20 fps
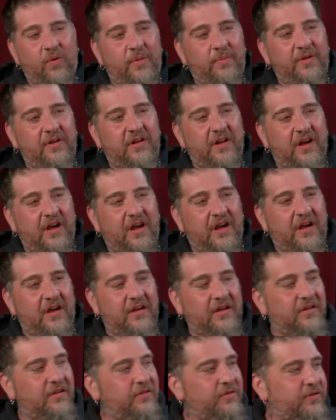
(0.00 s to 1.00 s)
women uh,
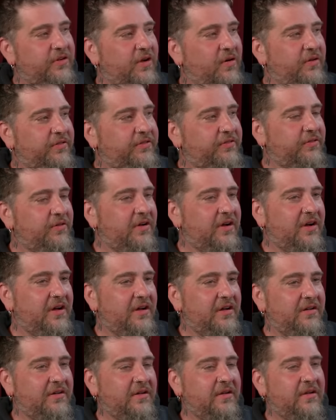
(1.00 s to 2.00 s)
who are going through
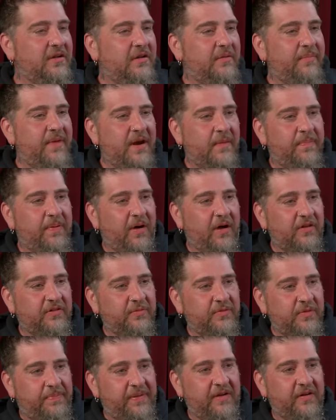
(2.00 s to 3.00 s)
uh, menopause
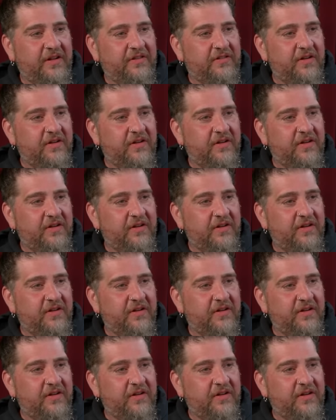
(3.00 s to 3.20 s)
when the period's